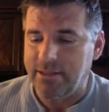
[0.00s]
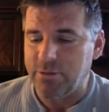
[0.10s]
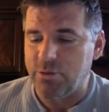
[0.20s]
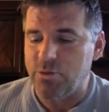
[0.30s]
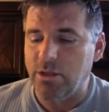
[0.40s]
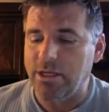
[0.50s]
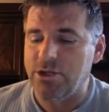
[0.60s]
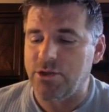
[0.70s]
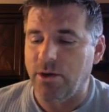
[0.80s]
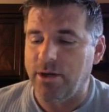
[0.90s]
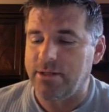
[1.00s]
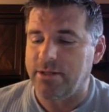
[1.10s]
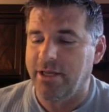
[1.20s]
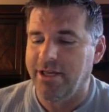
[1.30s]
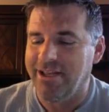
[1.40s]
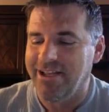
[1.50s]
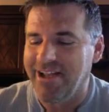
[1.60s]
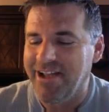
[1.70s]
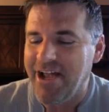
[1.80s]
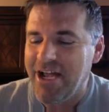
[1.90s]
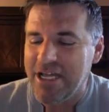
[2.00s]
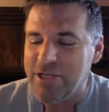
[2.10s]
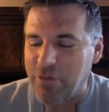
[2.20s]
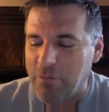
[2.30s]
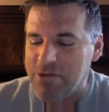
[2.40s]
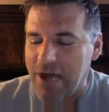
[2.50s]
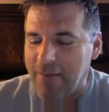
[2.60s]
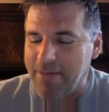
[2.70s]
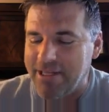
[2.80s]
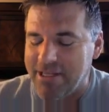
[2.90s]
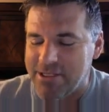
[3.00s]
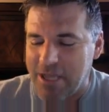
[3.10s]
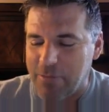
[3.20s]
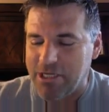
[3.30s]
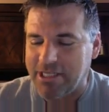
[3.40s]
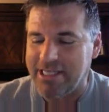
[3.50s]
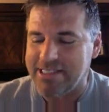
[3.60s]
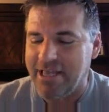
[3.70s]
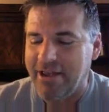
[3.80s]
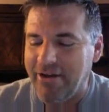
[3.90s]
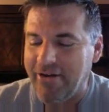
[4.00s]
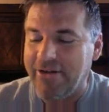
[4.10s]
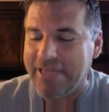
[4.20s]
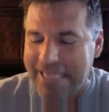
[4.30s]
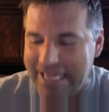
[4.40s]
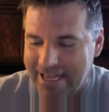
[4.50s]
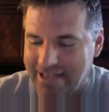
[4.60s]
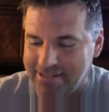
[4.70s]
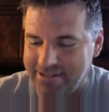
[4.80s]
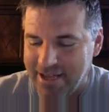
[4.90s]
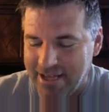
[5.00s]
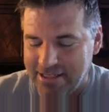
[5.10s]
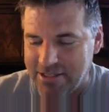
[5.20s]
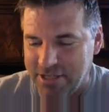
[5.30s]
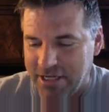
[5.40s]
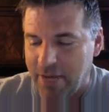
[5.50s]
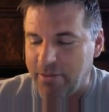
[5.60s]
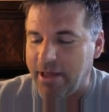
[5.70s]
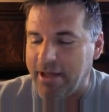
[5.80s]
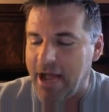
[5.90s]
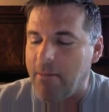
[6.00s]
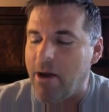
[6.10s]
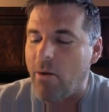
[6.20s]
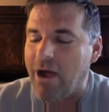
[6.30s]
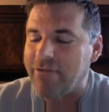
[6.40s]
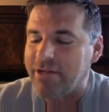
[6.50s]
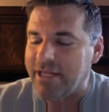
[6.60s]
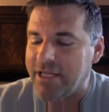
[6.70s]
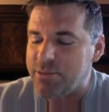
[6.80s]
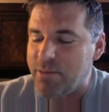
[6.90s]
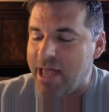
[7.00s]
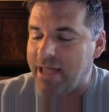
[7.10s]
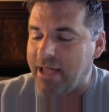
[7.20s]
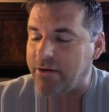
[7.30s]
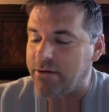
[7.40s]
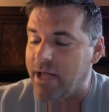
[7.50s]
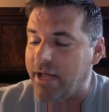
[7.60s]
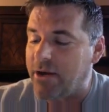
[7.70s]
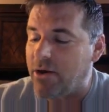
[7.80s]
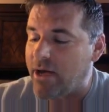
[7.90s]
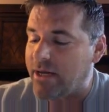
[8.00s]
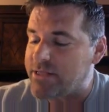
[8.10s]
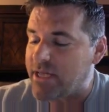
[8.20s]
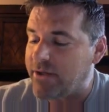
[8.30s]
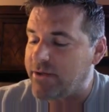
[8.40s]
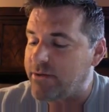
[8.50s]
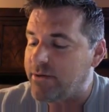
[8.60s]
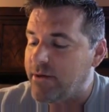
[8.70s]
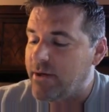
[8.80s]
This one's really short. It's from Tommy. His subject is Hell Yes. It says, TW, I got my wife and kids back. I do not know how to tell you